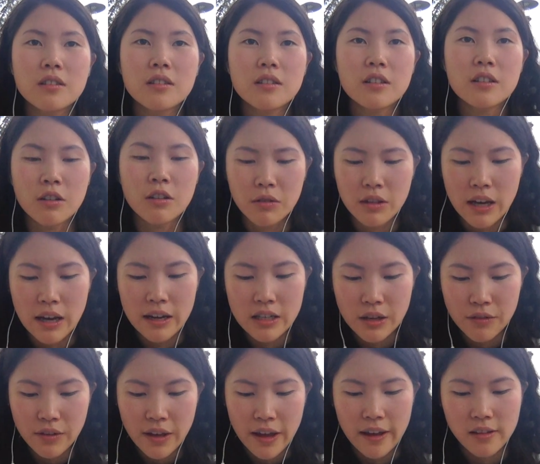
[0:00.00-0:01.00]
the
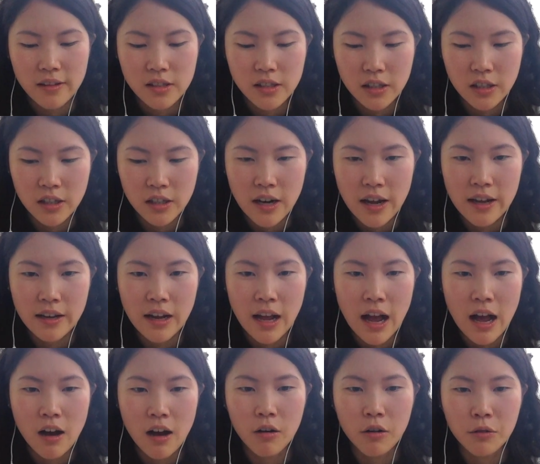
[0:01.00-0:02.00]
idea of cancer and
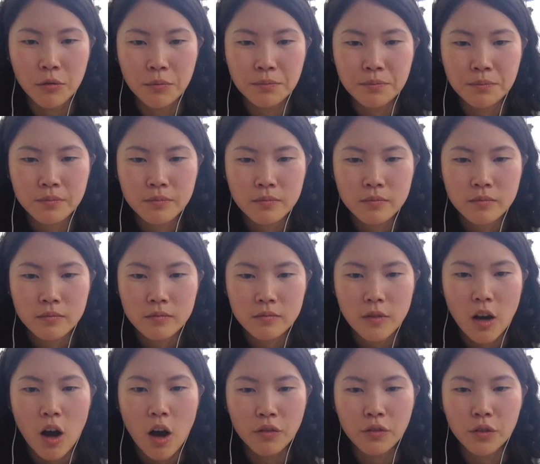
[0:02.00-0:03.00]
how
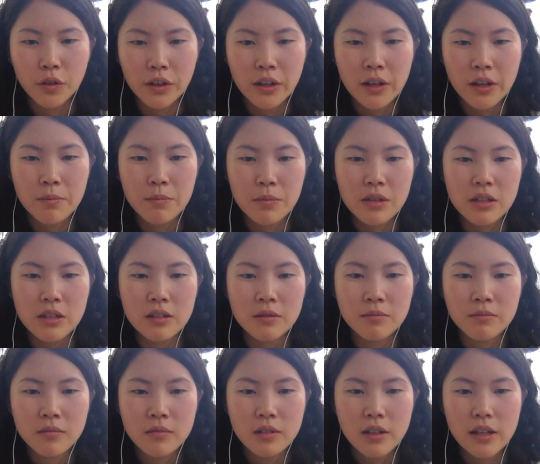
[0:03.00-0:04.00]
awful it can be
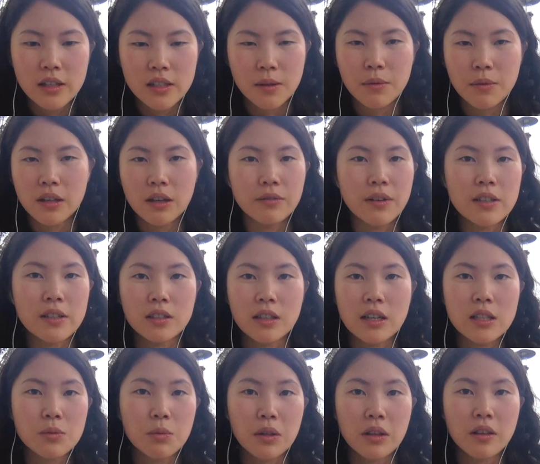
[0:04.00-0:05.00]
is something that
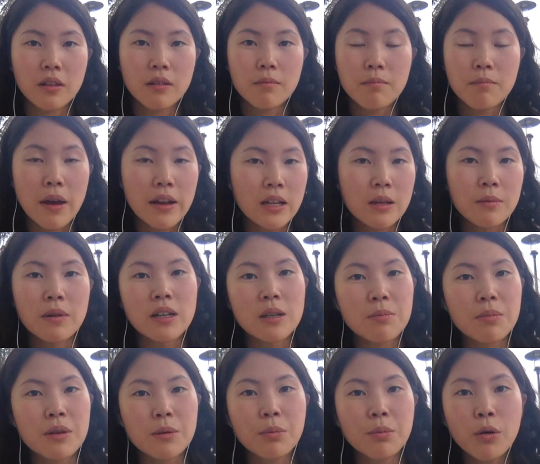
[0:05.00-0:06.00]
resonates with many, many
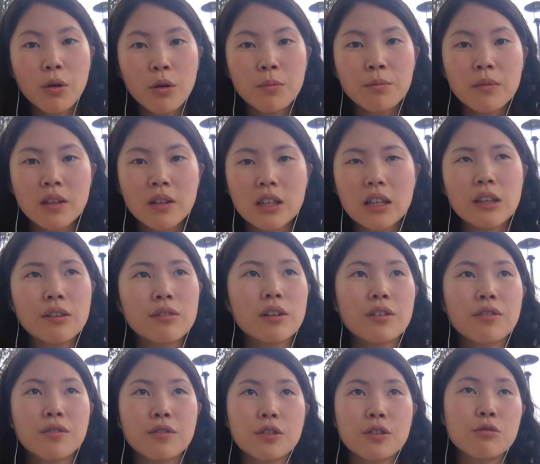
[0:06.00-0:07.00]
people. Even
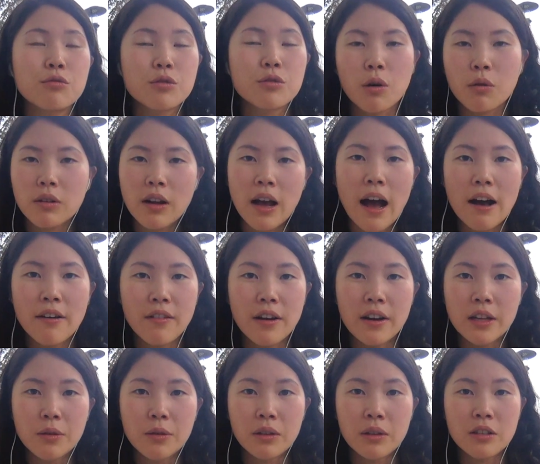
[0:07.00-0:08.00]
if you don't have
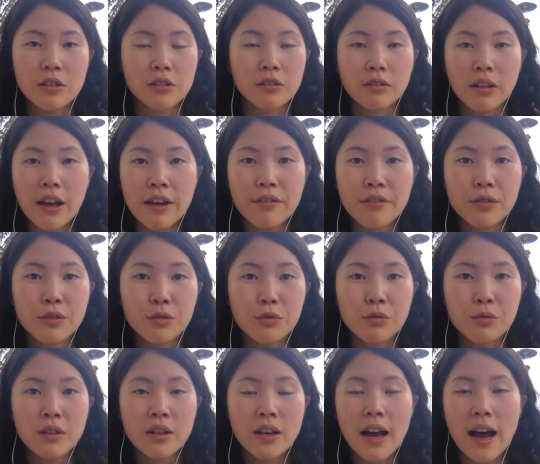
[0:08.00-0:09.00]
anyone in your life who
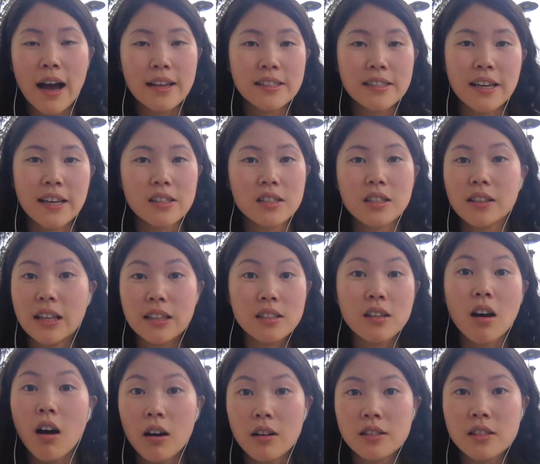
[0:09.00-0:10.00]
has cancer,
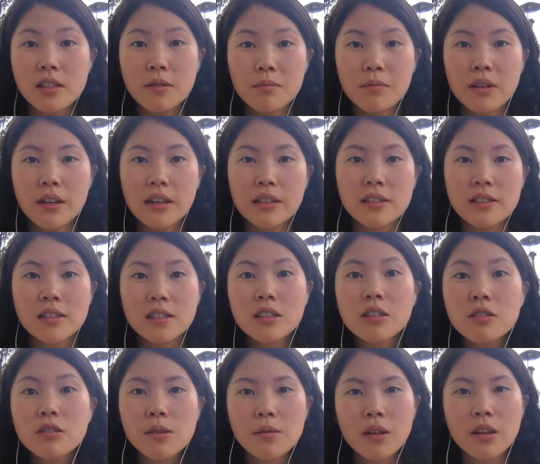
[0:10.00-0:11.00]
that's awesome. It's still
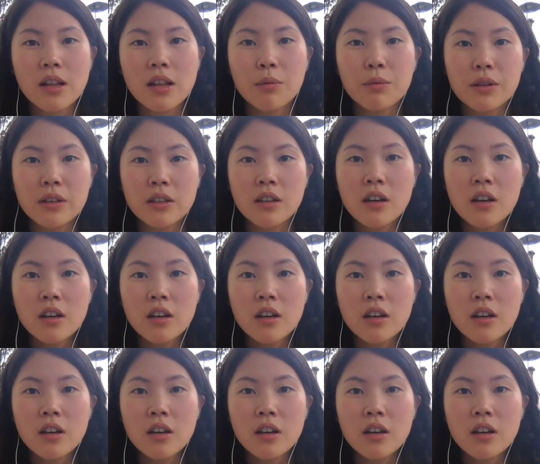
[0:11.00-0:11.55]
something that we